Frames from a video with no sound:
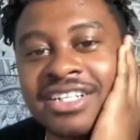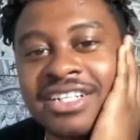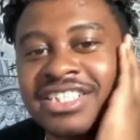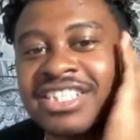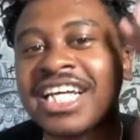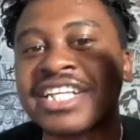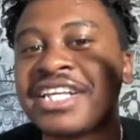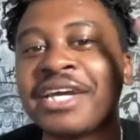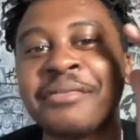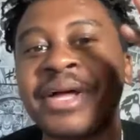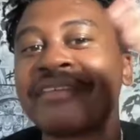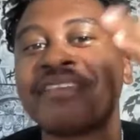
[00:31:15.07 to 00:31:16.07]
You just have to
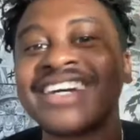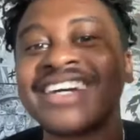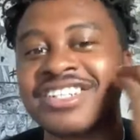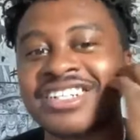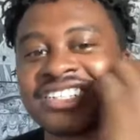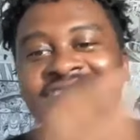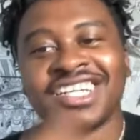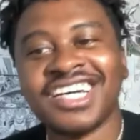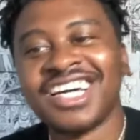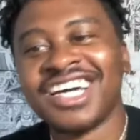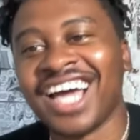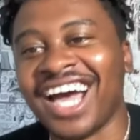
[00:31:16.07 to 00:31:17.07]
name like five
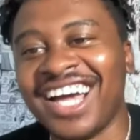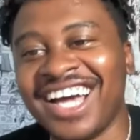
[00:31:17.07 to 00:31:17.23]
songs.